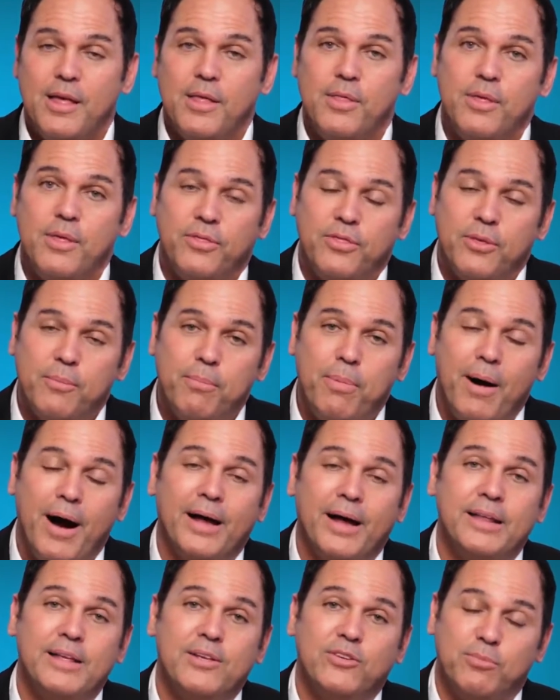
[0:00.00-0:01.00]
that the
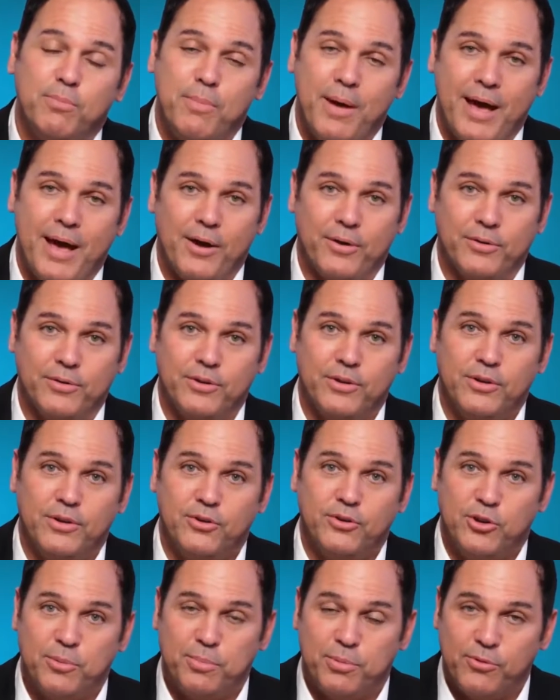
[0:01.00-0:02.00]
body is
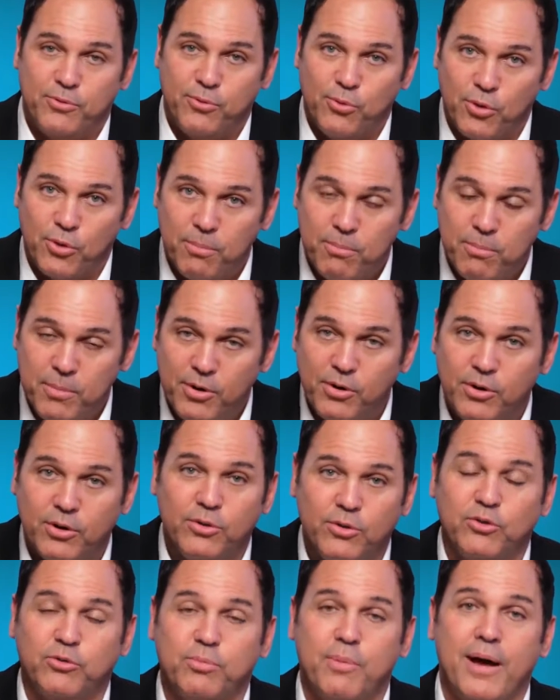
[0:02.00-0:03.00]
bound to perform
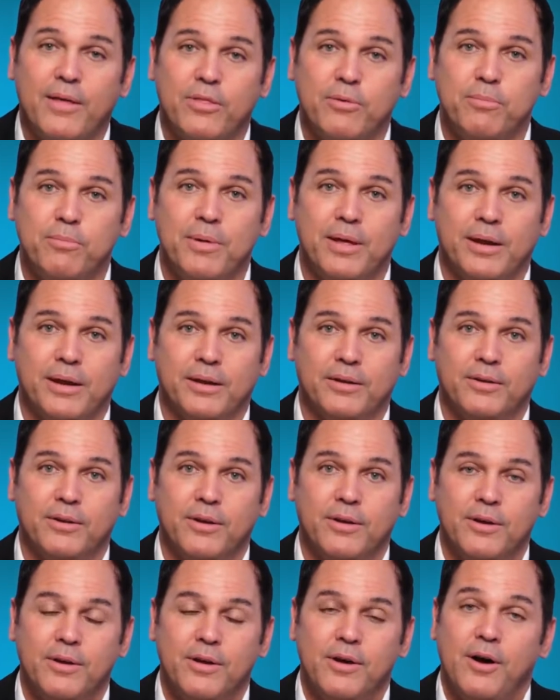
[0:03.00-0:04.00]
miracles by the minute.
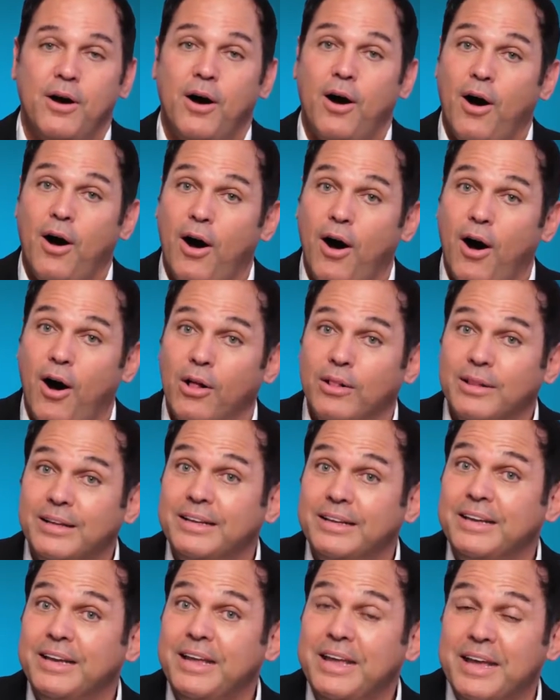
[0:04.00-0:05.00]
All it
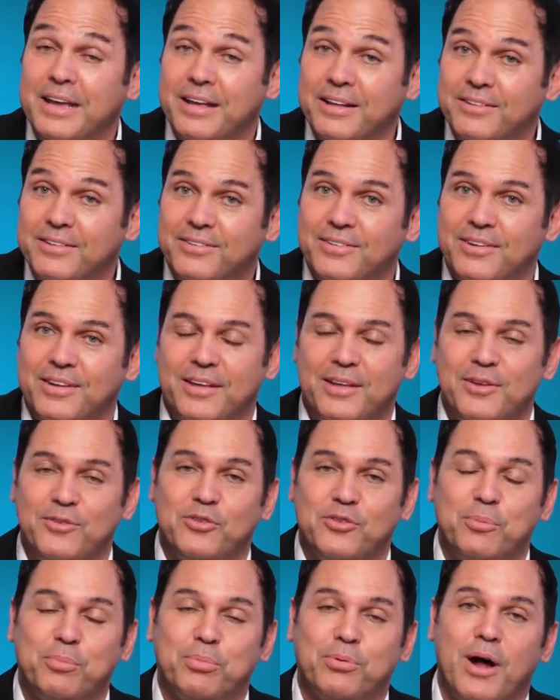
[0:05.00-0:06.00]
needs is
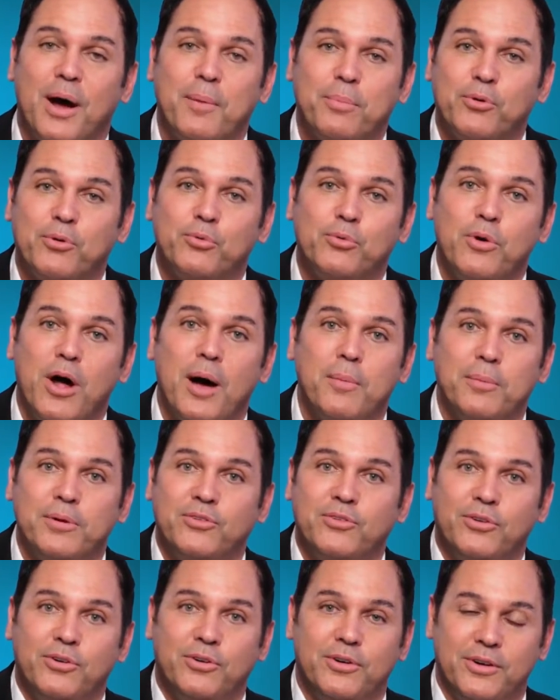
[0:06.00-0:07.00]
the proper raw
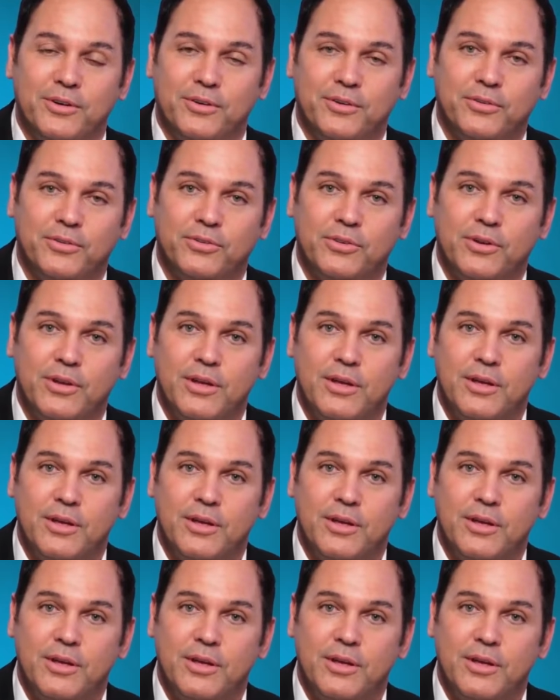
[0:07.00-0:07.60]
materials.